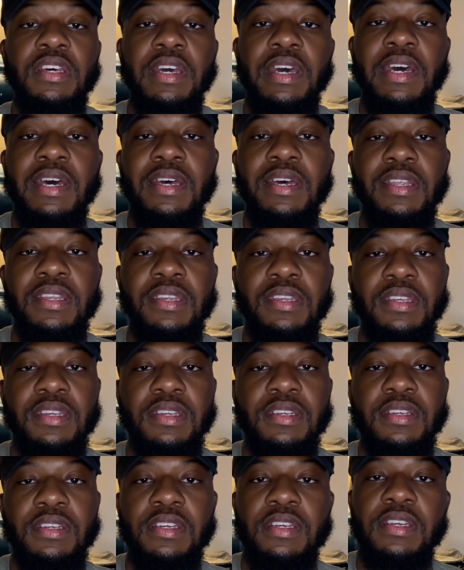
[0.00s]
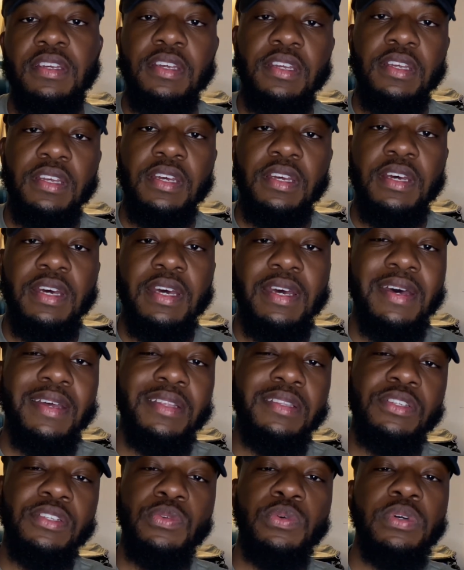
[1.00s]
And I had
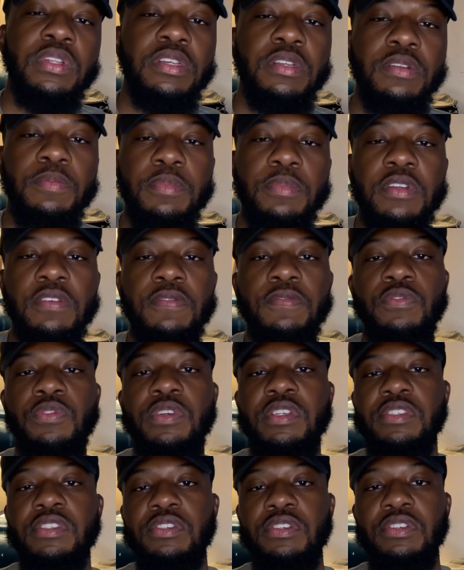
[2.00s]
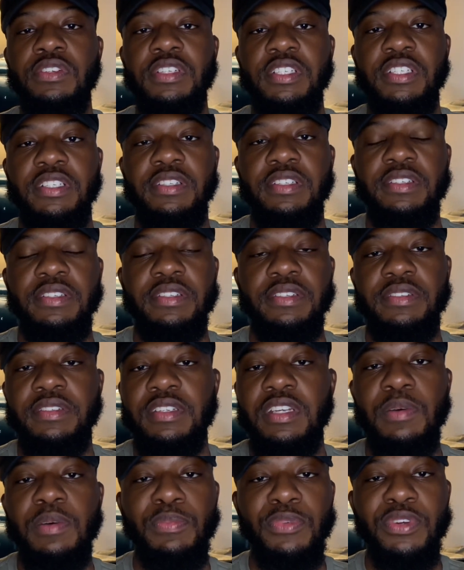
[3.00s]
to do a little bit of research,
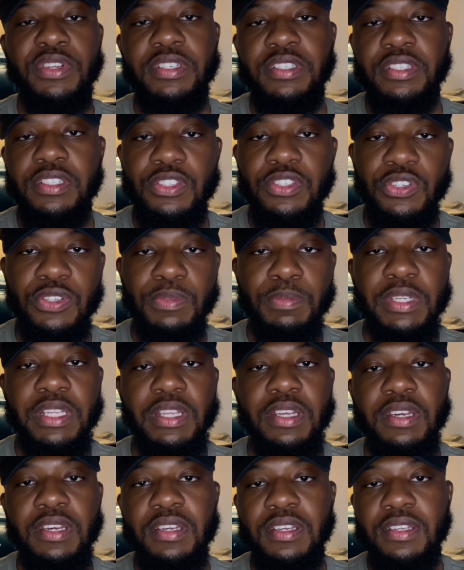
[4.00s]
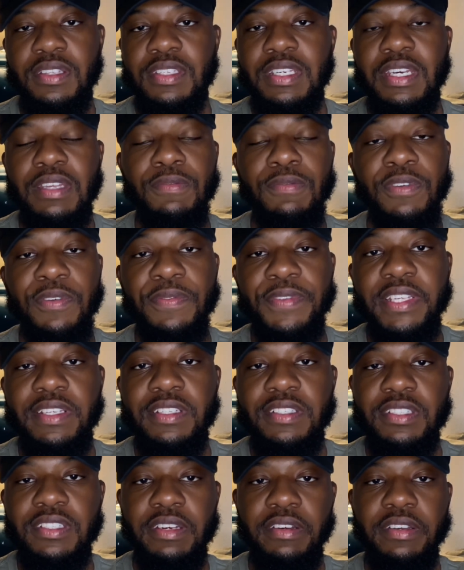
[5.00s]
not much, it took me like 10-15
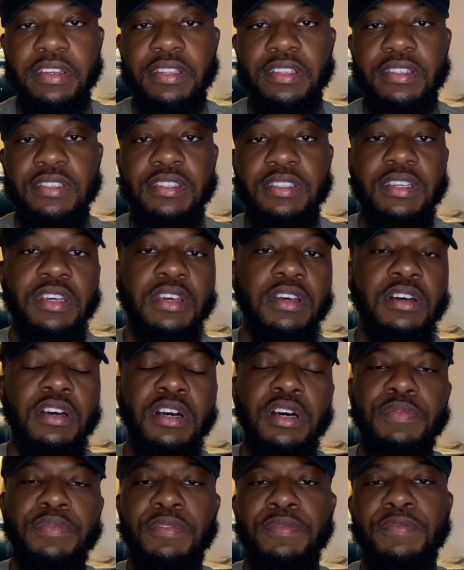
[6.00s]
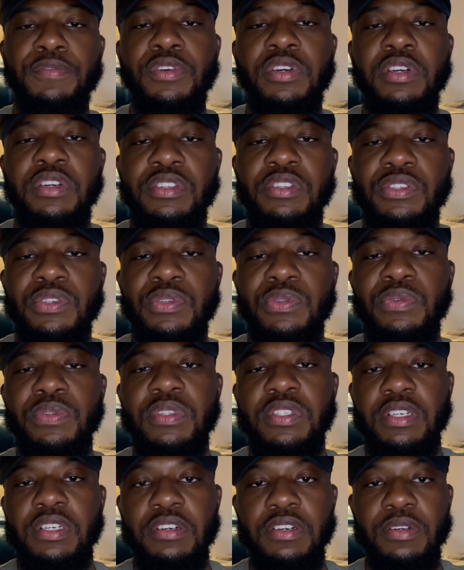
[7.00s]
seconds of the fragrance
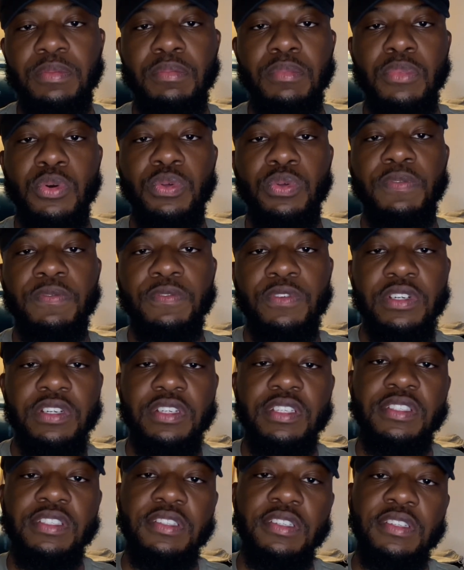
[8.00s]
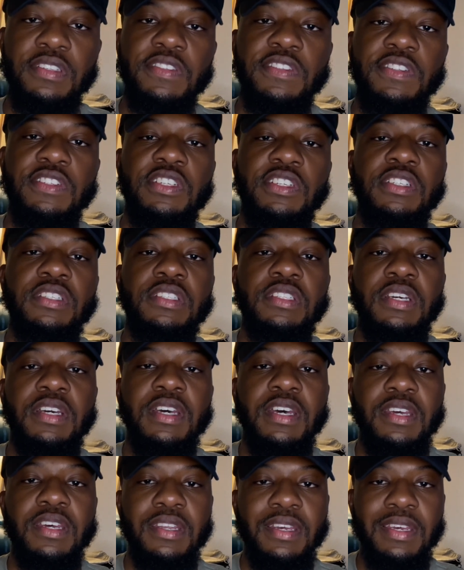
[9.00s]
notes on both fragrances just to
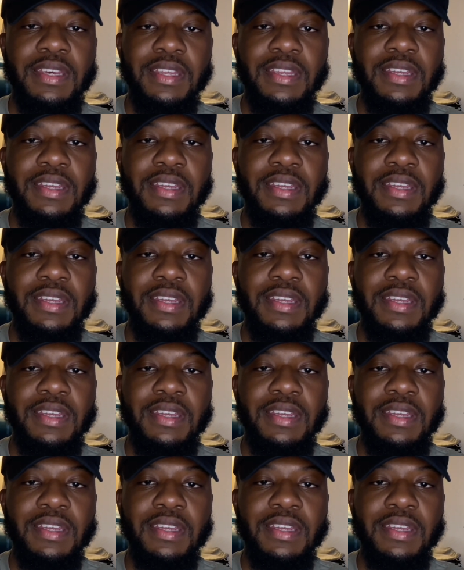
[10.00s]
kind of get